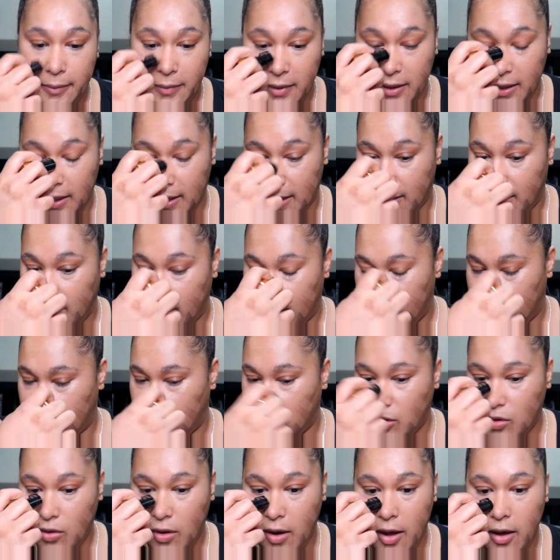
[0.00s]
Yeah.
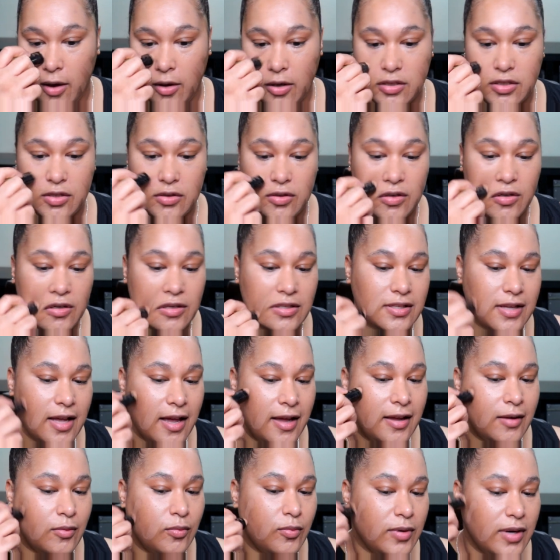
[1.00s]
You know, I also noticed
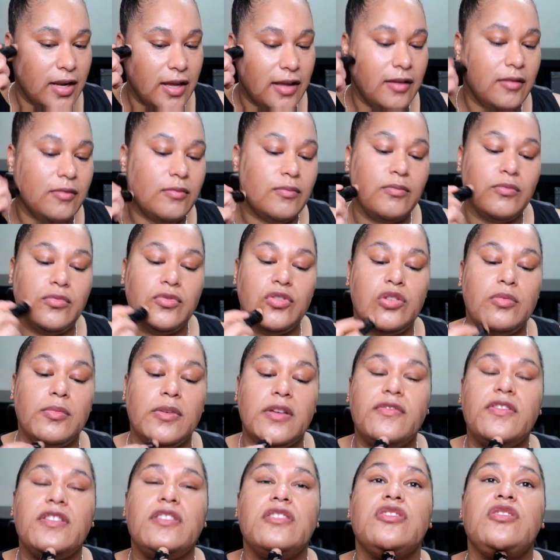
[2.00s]
when I do my
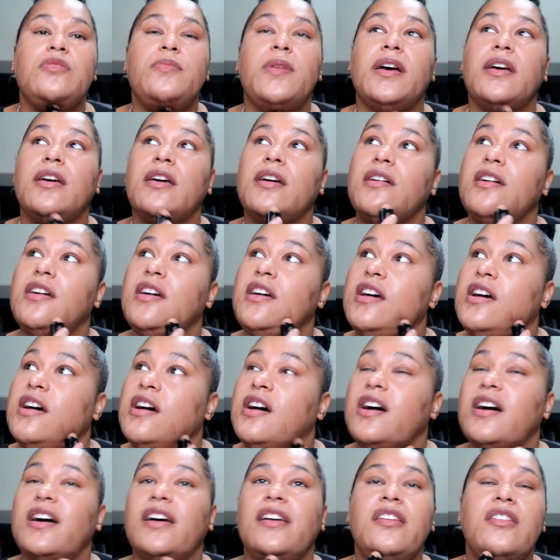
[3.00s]
videos back,
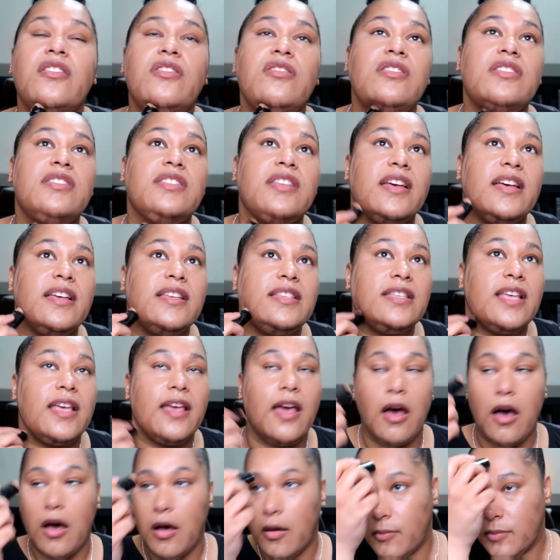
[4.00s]
I notice that I say
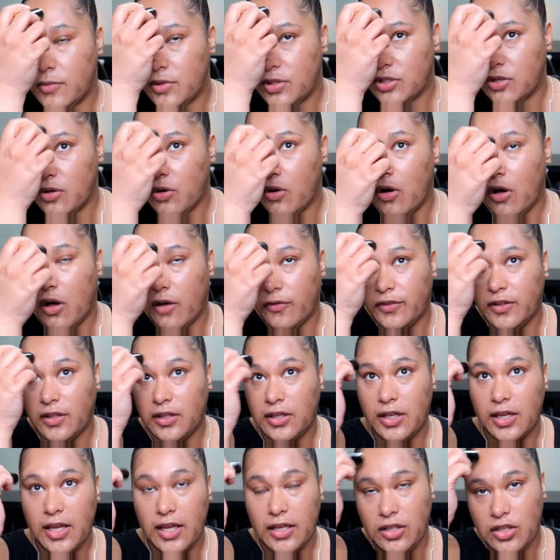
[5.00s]
so often,
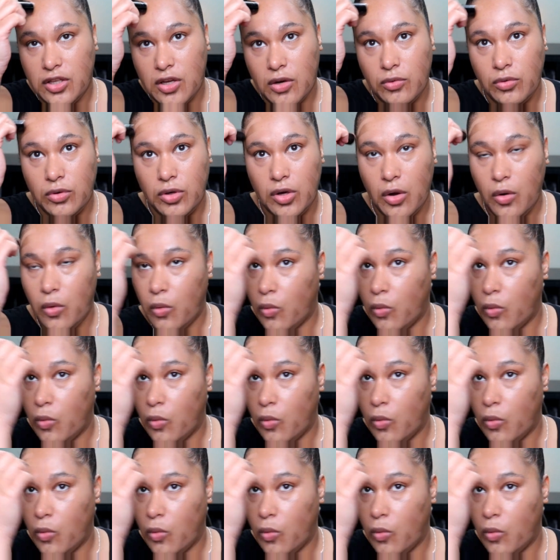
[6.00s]
and I don't know